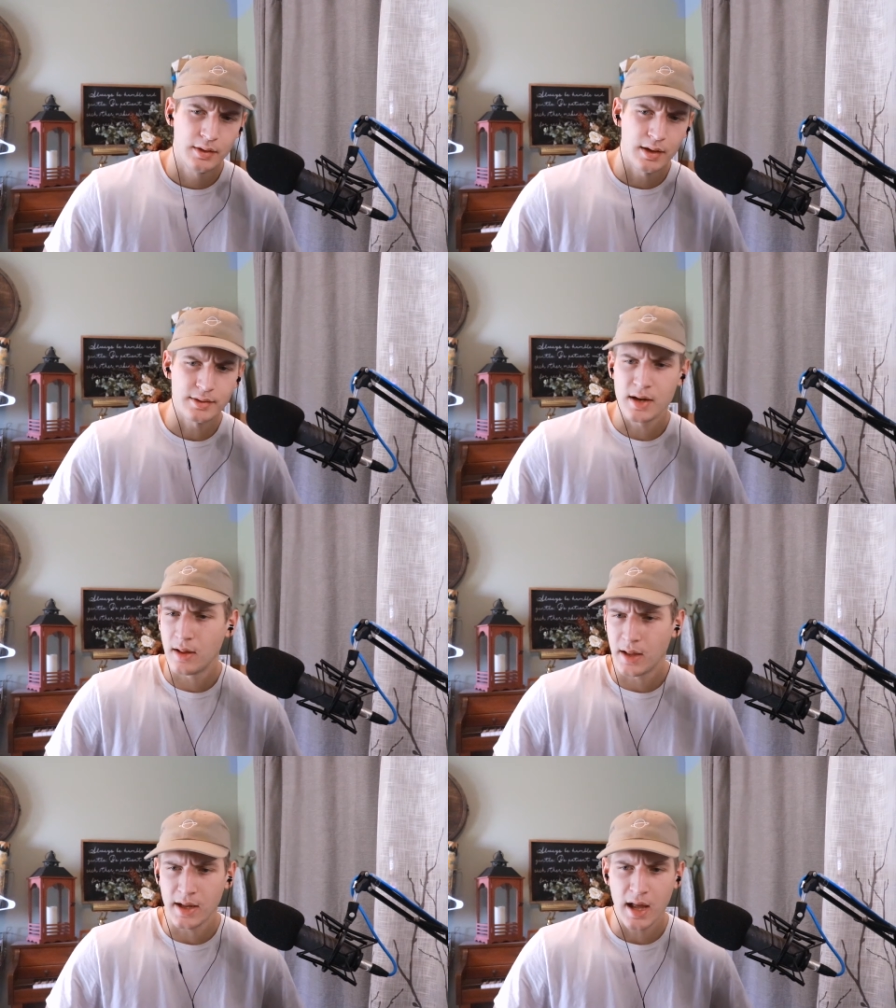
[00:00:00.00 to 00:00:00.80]
It's not
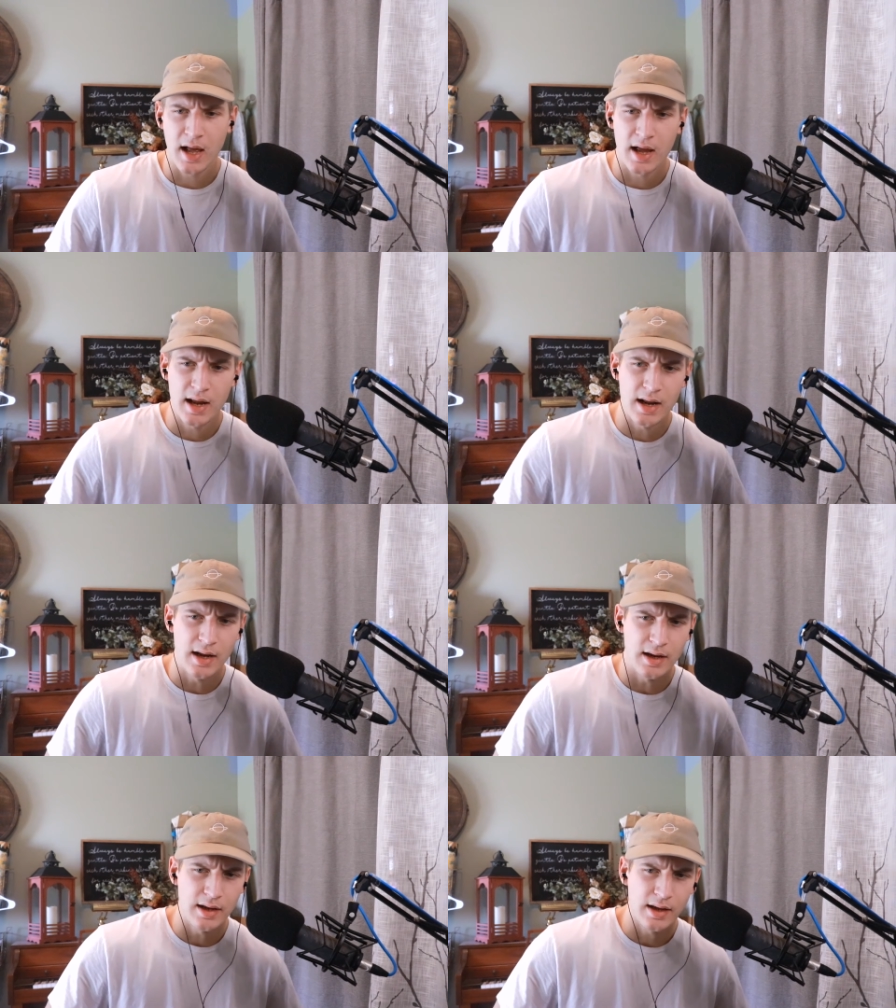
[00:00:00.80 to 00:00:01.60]
like
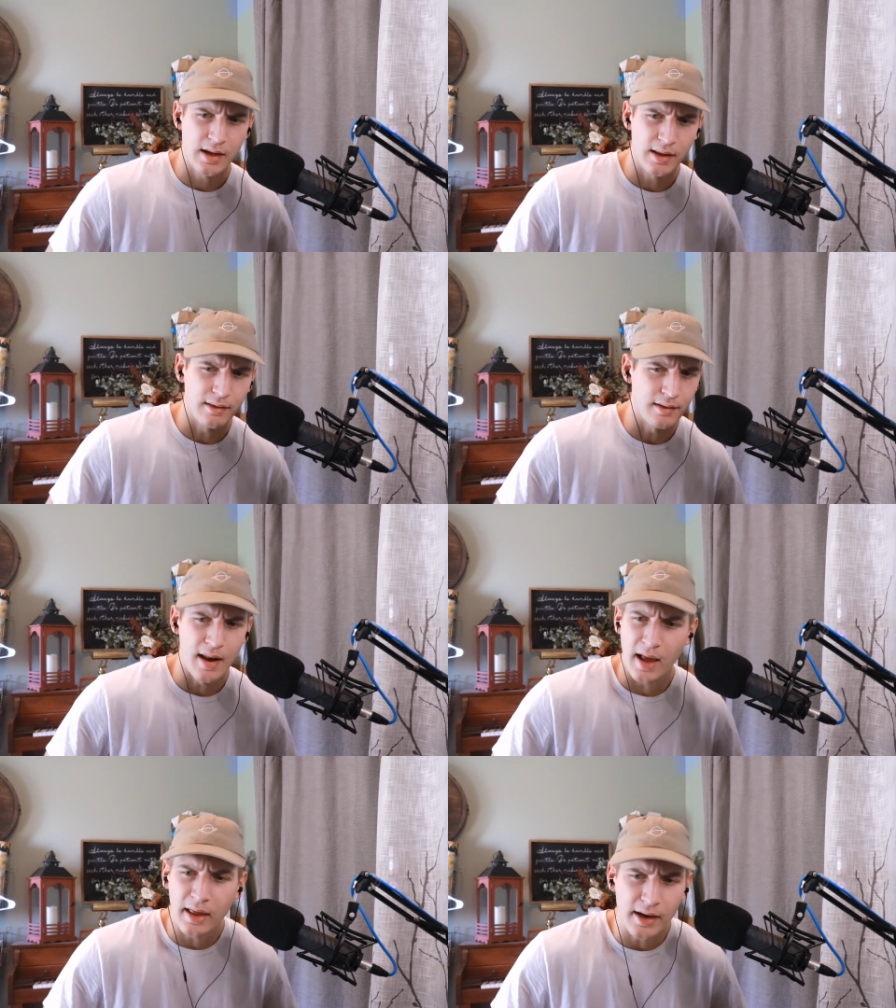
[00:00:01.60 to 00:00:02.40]
it's
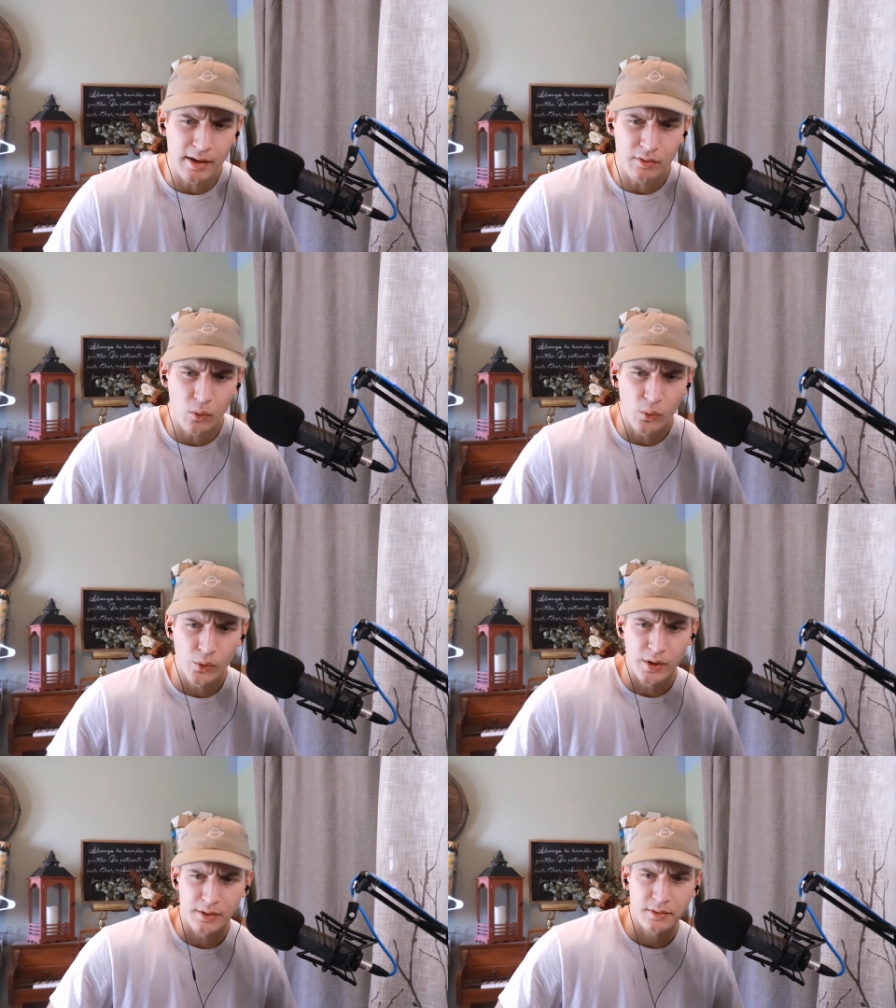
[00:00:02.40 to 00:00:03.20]
negative or
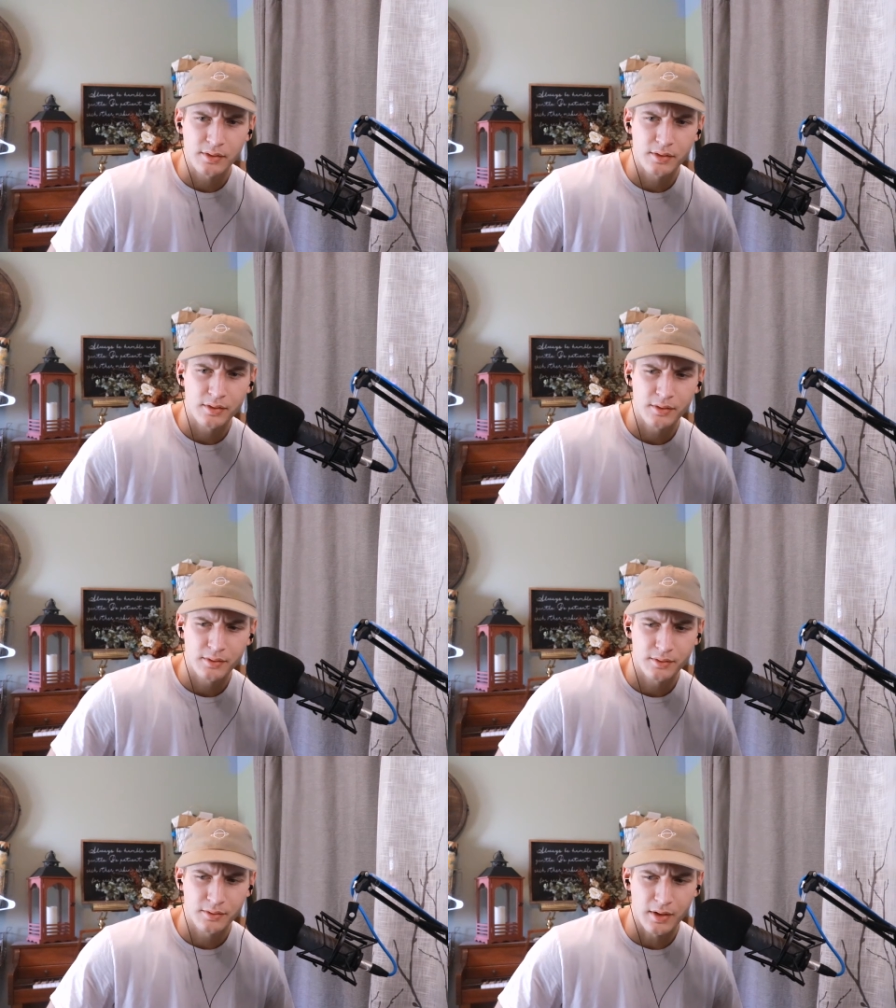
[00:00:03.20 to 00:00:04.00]
it's
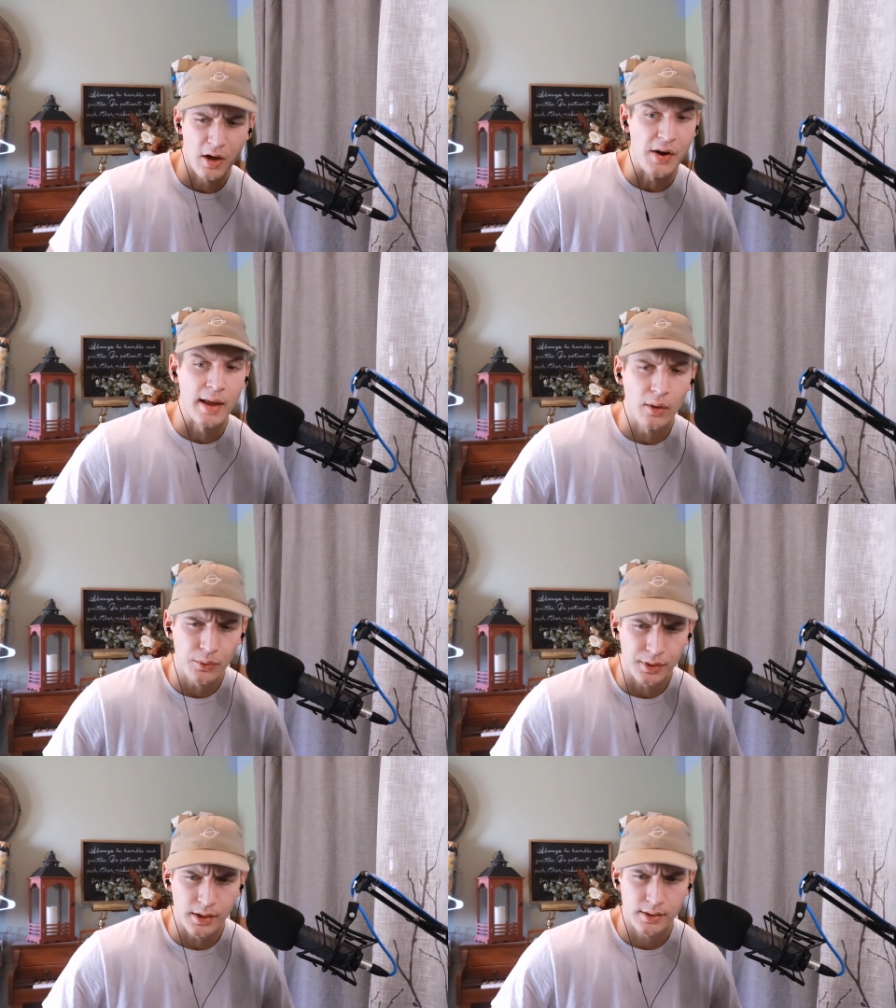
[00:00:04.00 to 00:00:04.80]

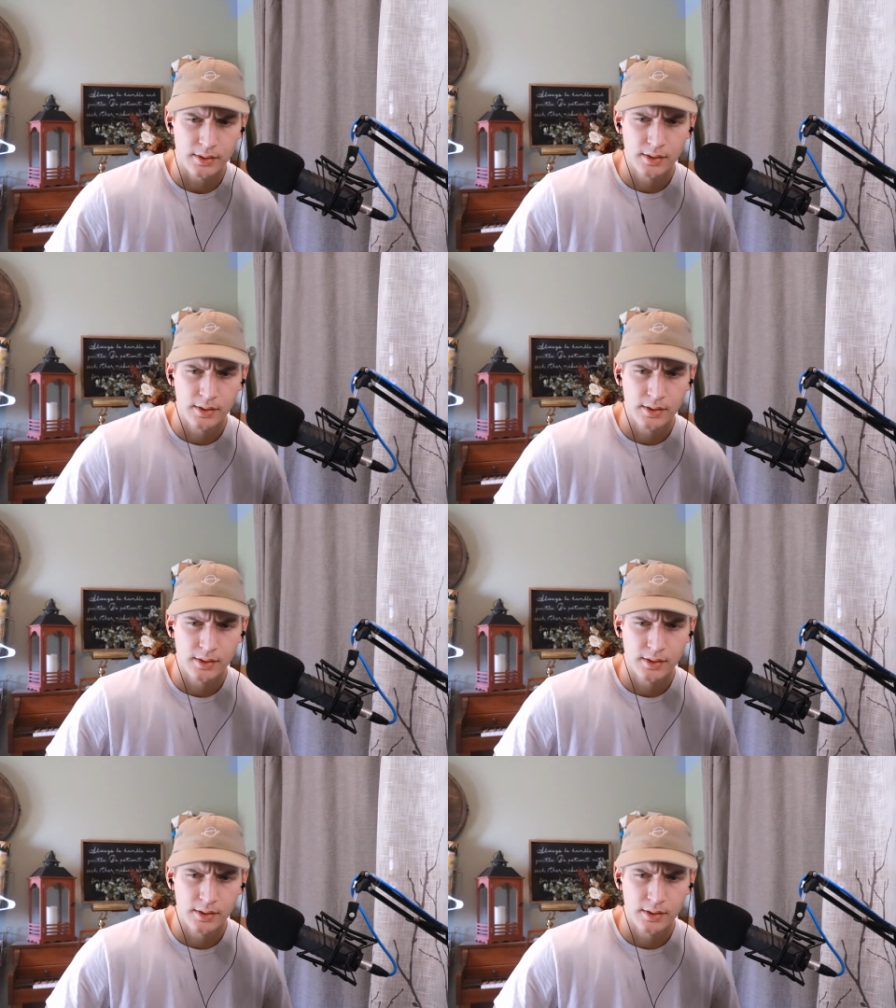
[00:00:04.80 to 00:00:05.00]
unhealthy.